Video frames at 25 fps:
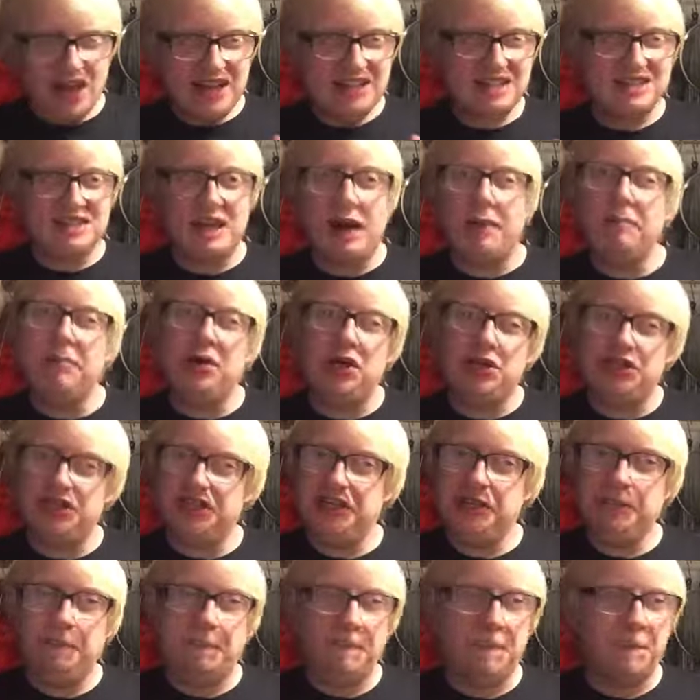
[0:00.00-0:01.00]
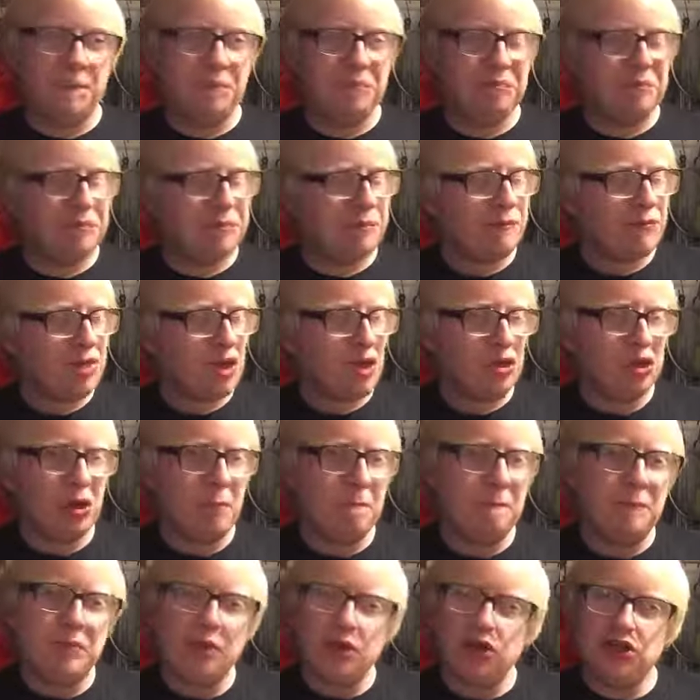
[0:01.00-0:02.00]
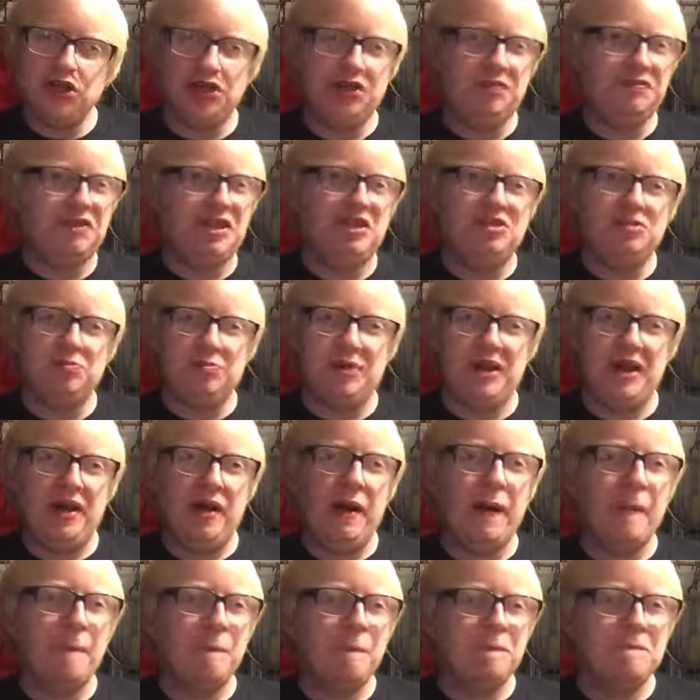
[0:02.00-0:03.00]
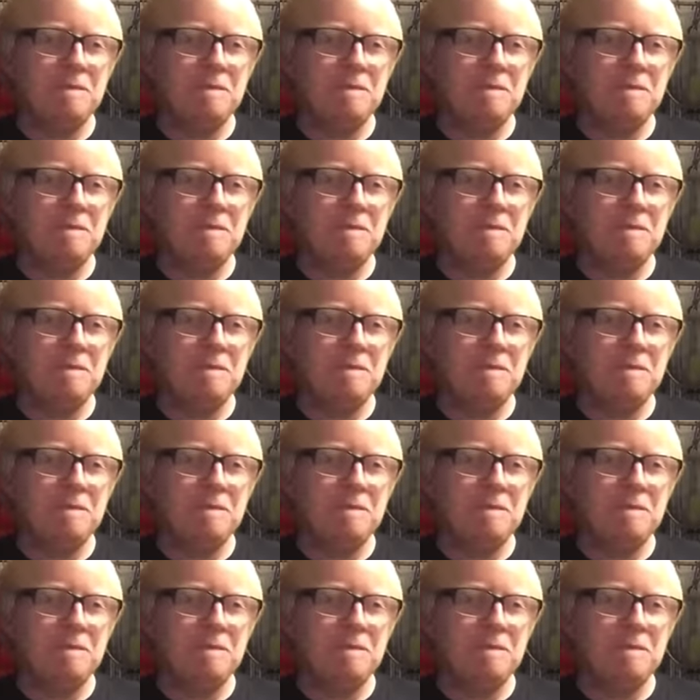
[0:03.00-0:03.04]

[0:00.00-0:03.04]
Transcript: It's that body. The body of this beer